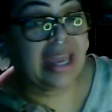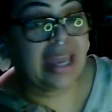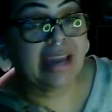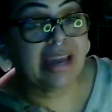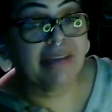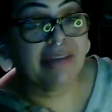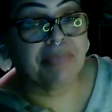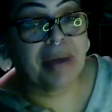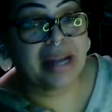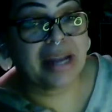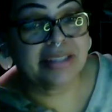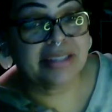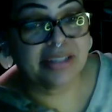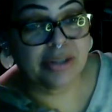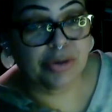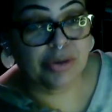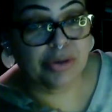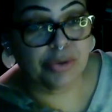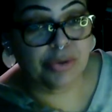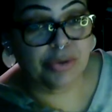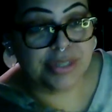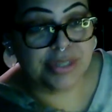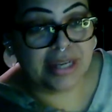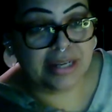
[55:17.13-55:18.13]
of
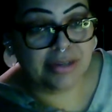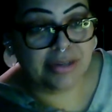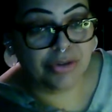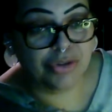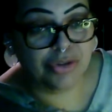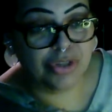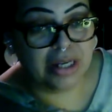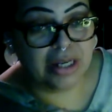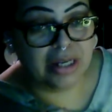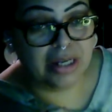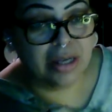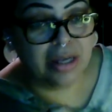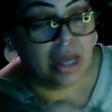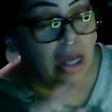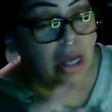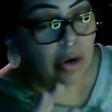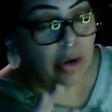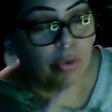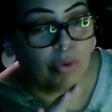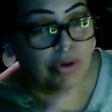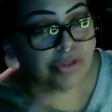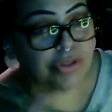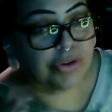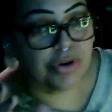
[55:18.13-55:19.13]
Pentacles energy.
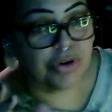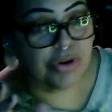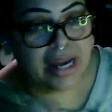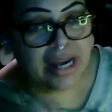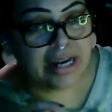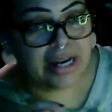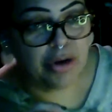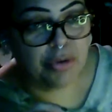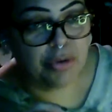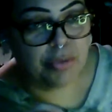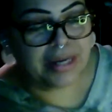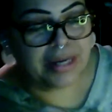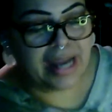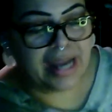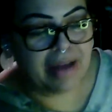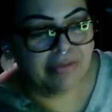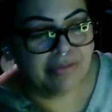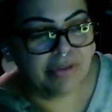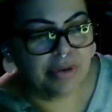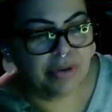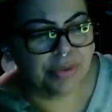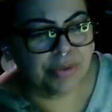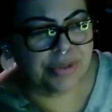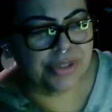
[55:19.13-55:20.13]
Whether Geiger, what have
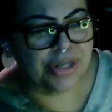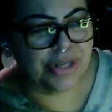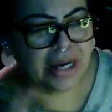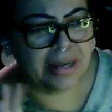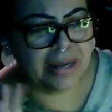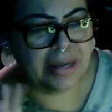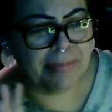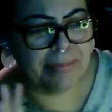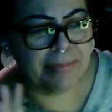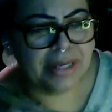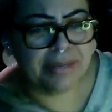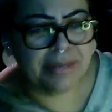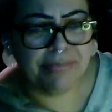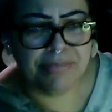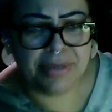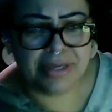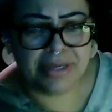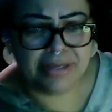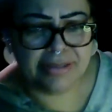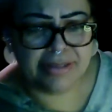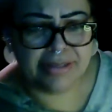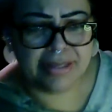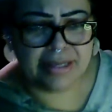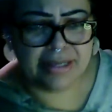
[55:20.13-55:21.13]
you, we're talking big
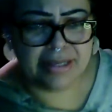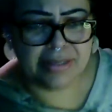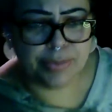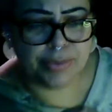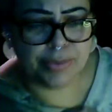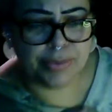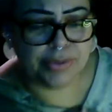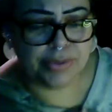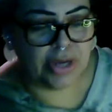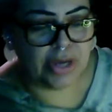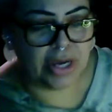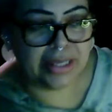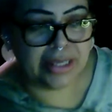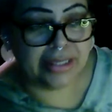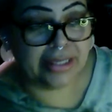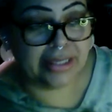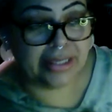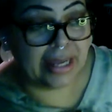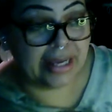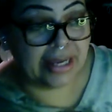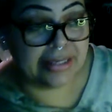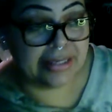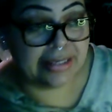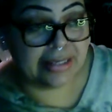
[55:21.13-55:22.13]
business, we're talking
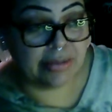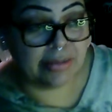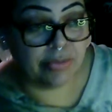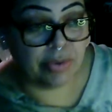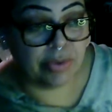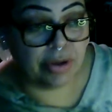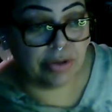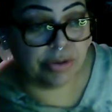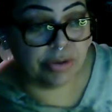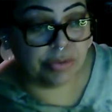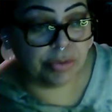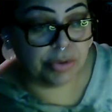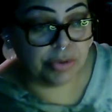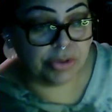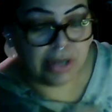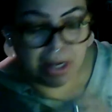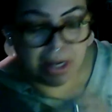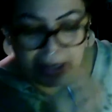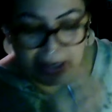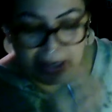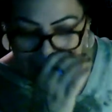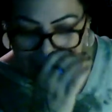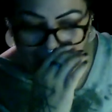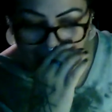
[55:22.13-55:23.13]
legacy wealth, we're
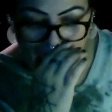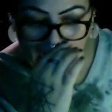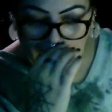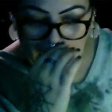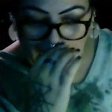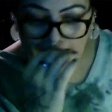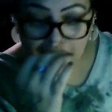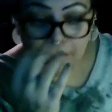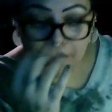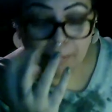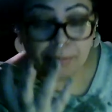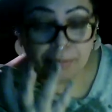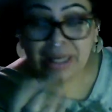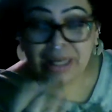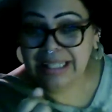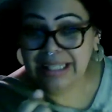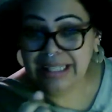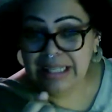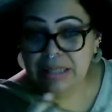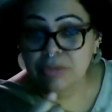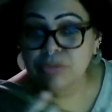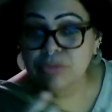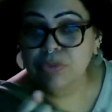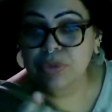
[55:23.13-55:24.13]
talking
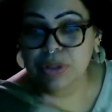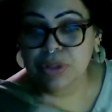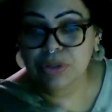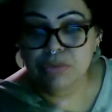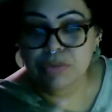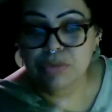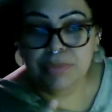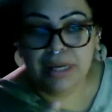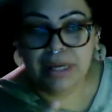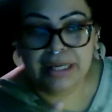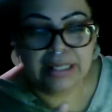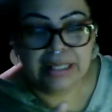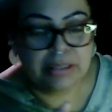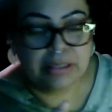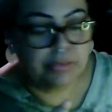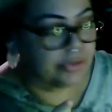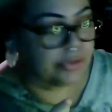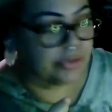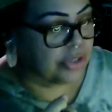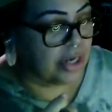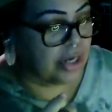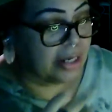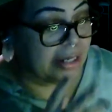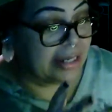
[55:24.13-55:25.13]
money, real money, we're
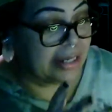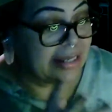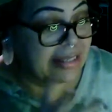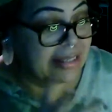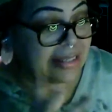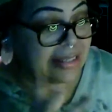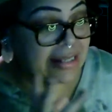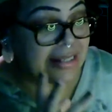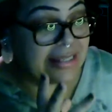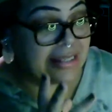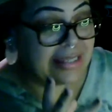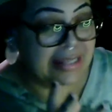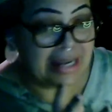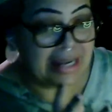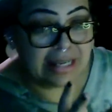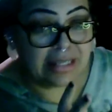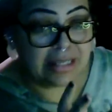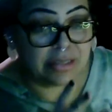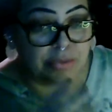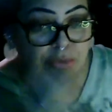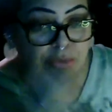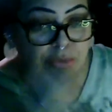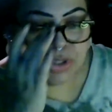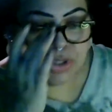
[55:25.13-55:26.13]
talking
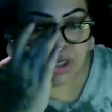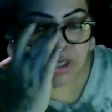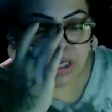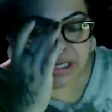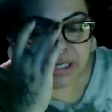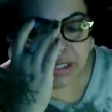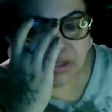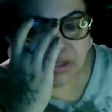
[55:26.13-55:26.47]
success, we're talking